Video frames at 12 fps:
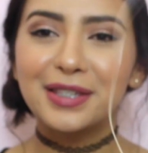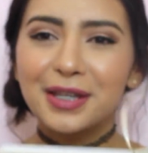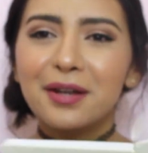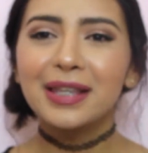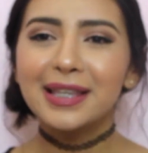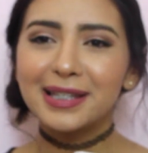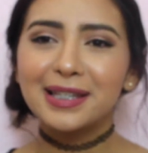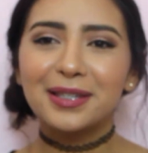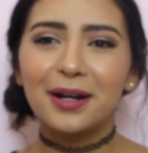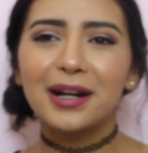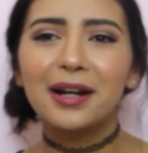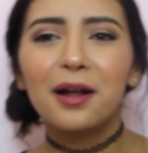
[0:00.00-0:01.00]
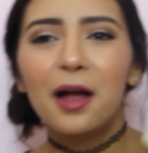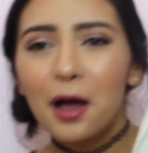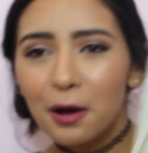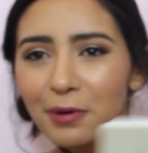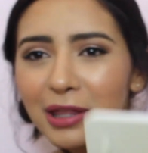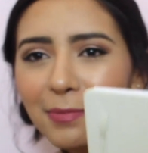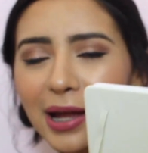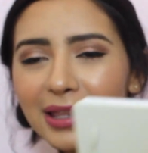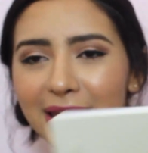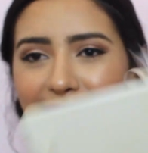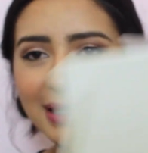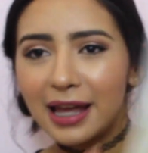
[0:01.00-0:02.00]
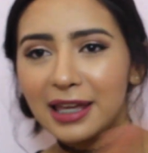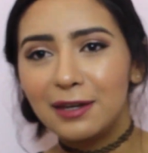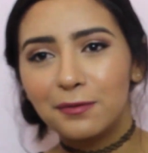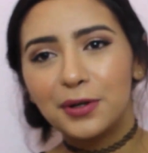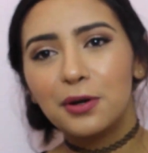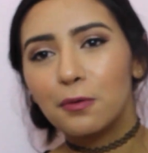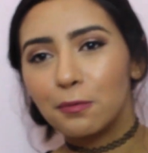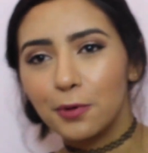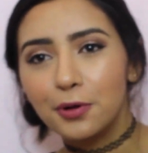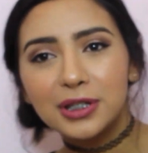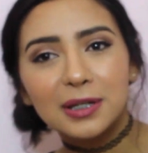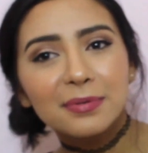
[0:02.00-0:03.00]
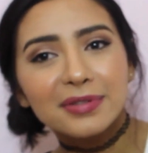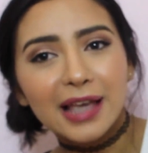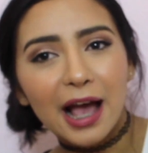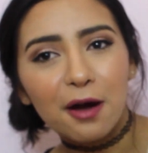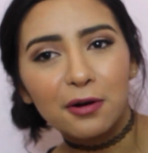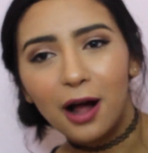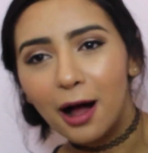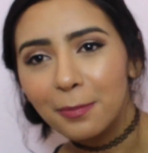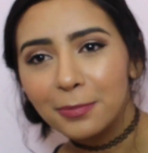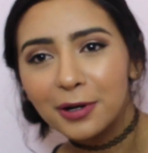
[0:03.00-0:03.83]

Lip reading: So let's get started with my list. I even wrote them down all